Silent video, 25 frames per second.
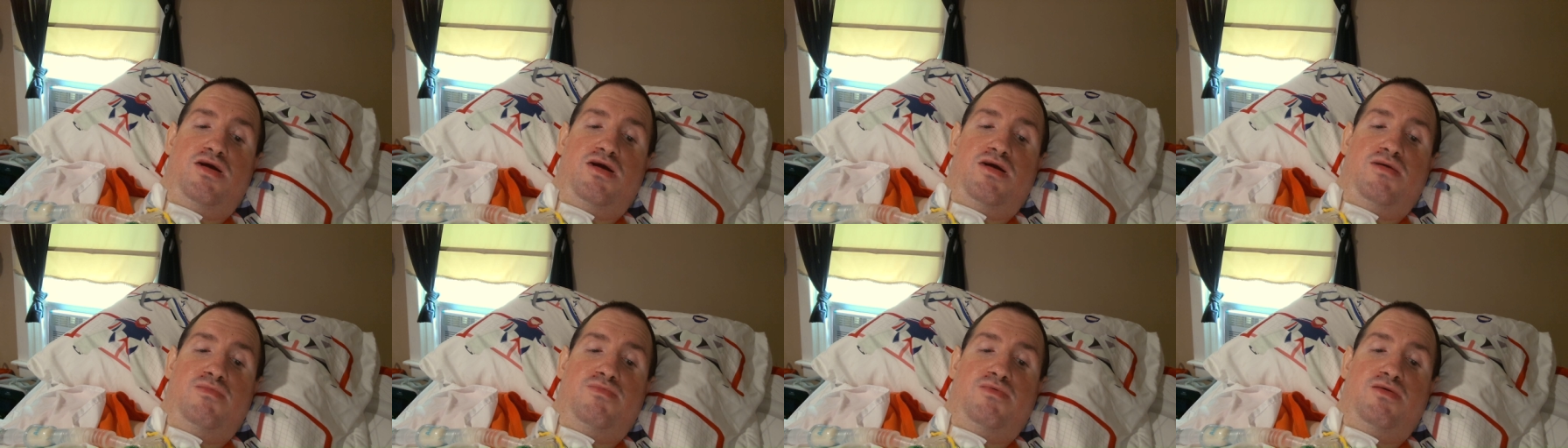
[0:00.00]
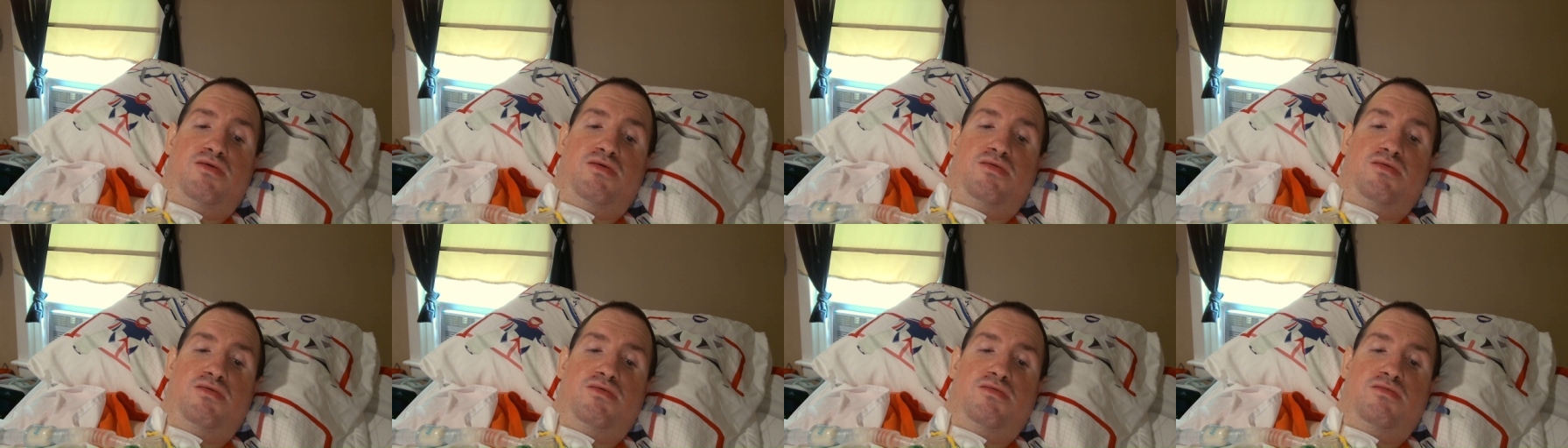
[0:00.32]
have
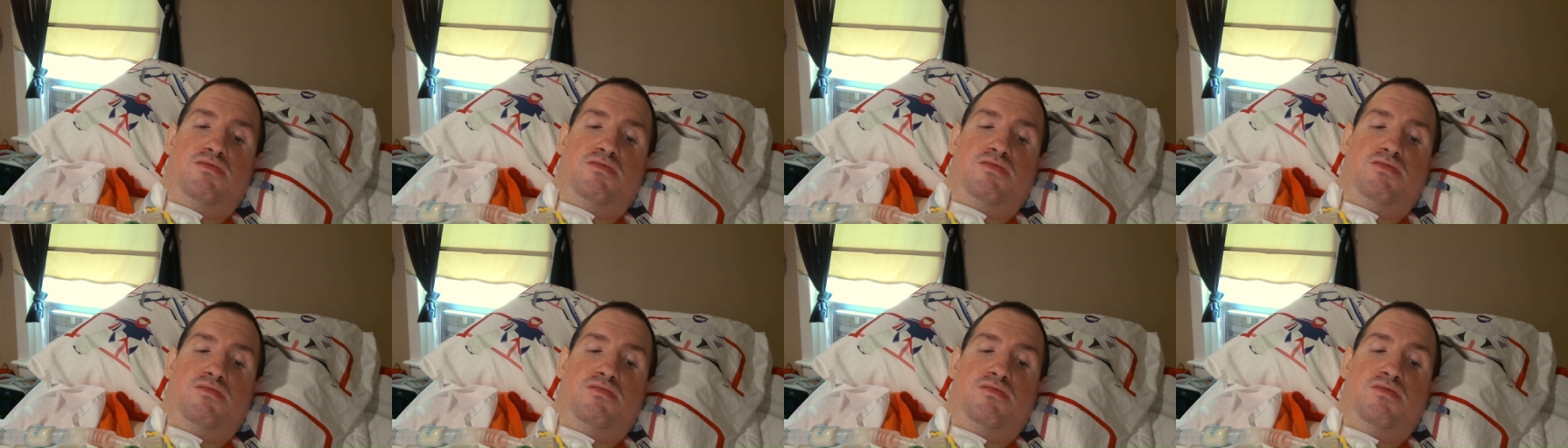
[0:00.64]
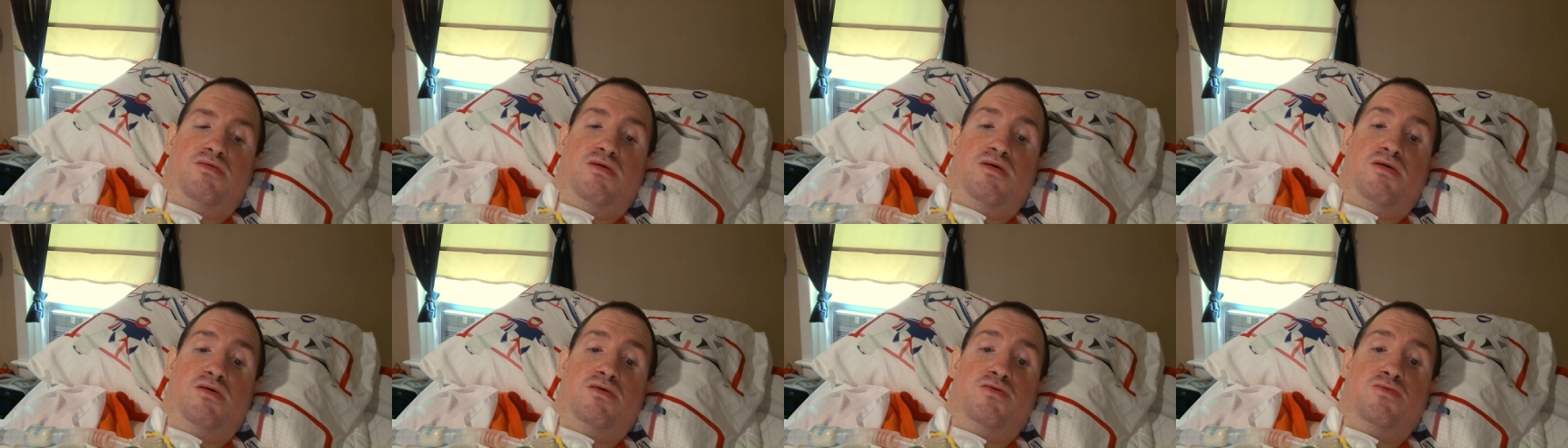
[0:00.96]
it,
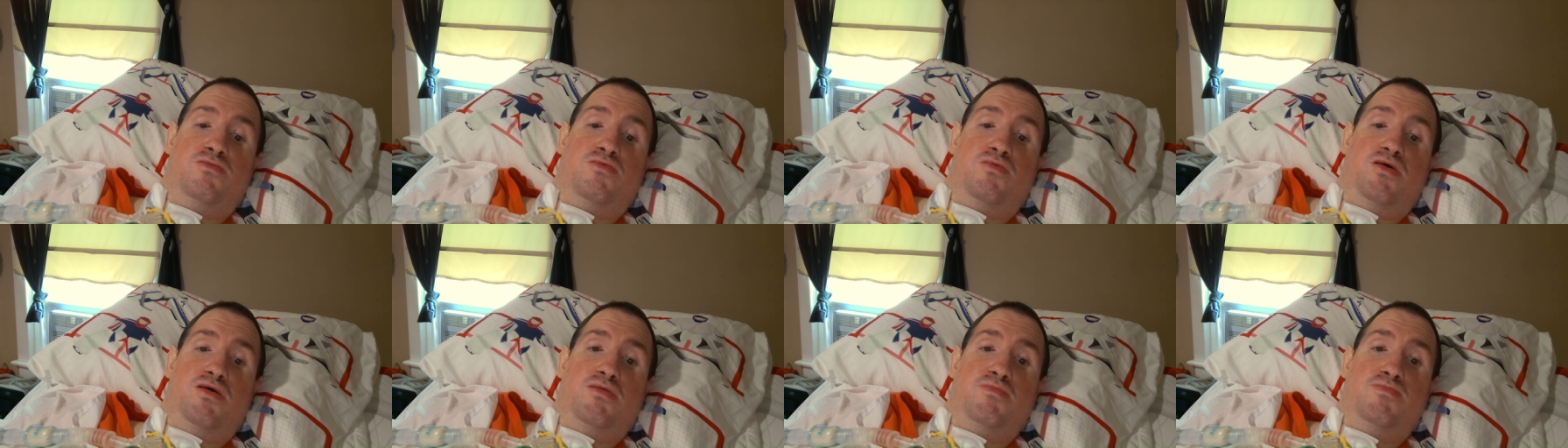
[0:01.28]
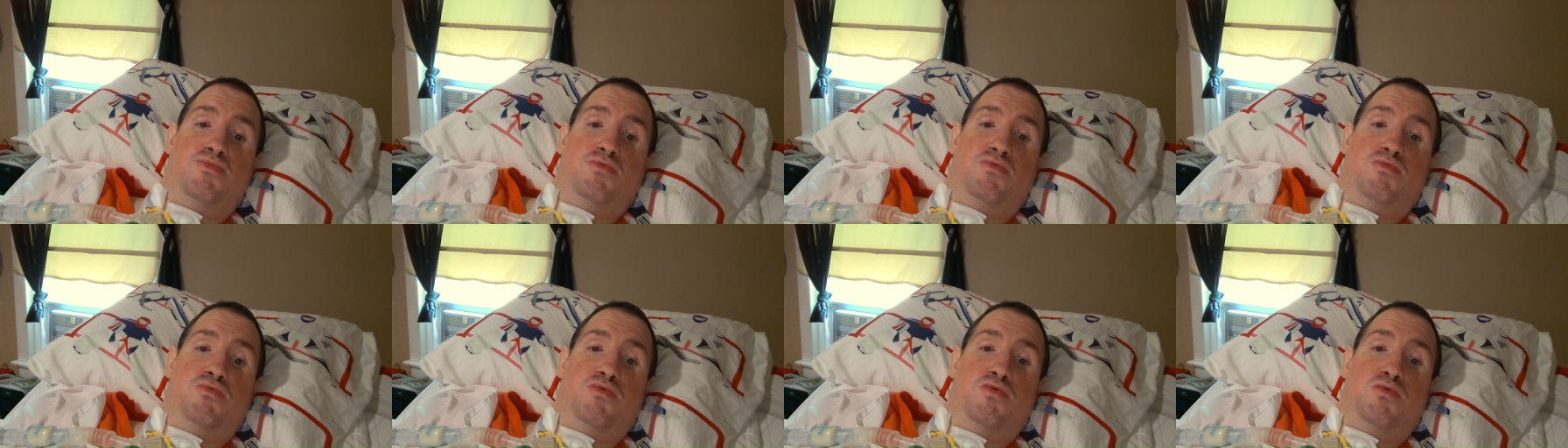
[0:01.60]
Craig
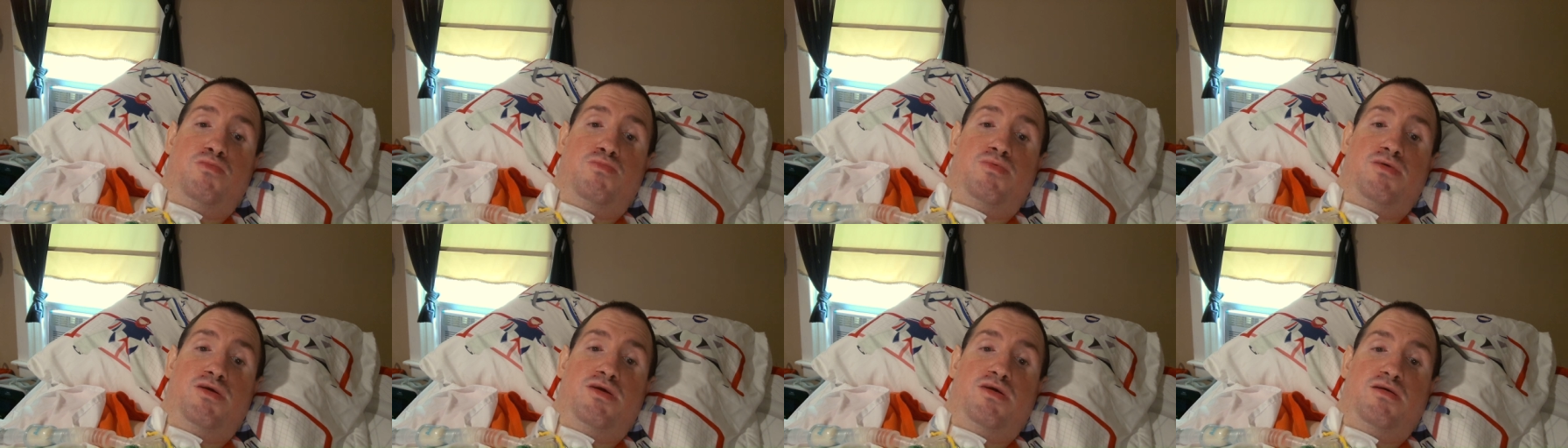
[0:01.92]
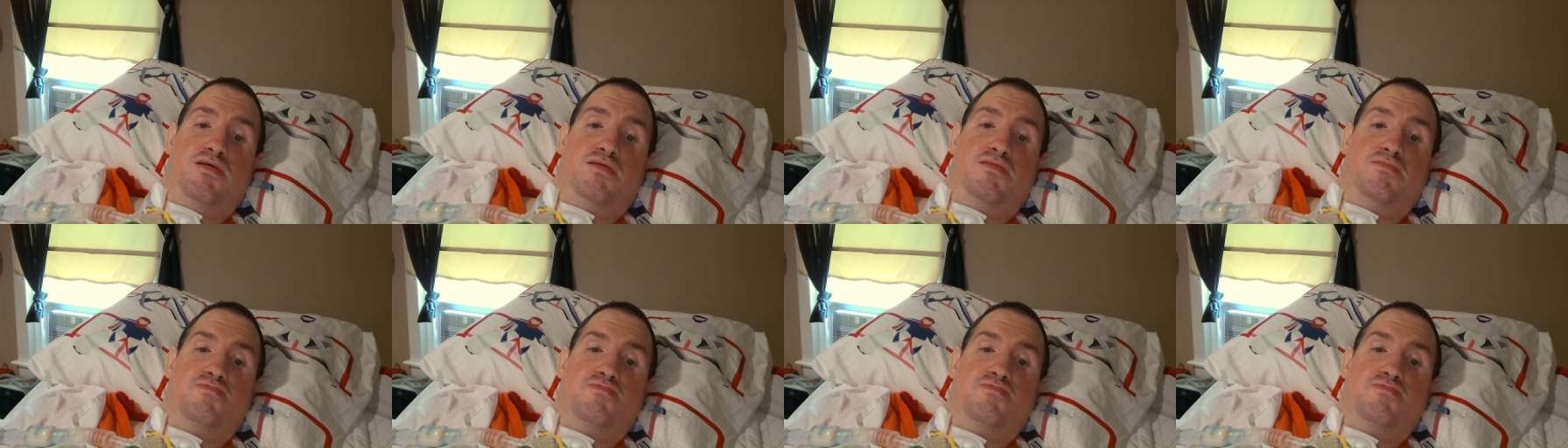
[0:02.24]
Berube.